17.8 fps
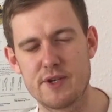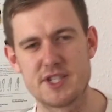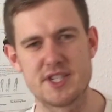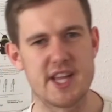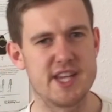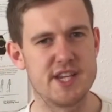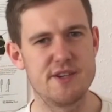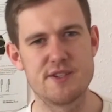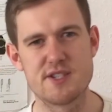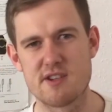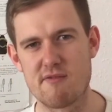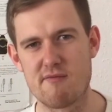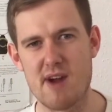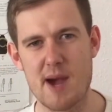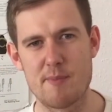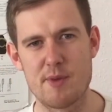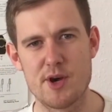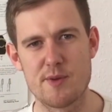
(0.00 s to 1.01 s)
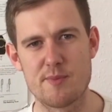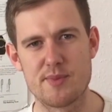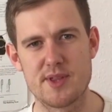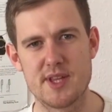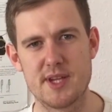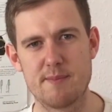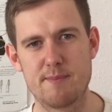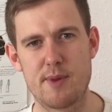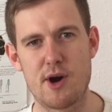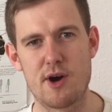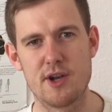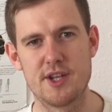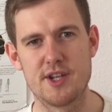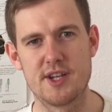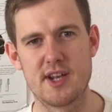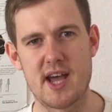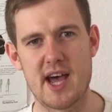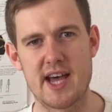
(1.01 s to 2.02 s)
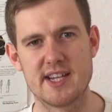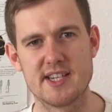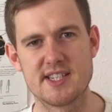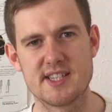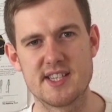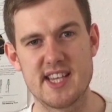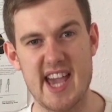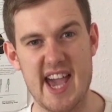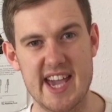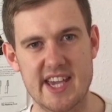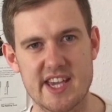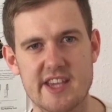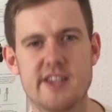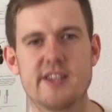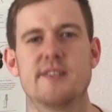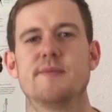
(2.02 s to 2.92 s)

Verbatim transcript: which they use to wrap up the pollen and the egg.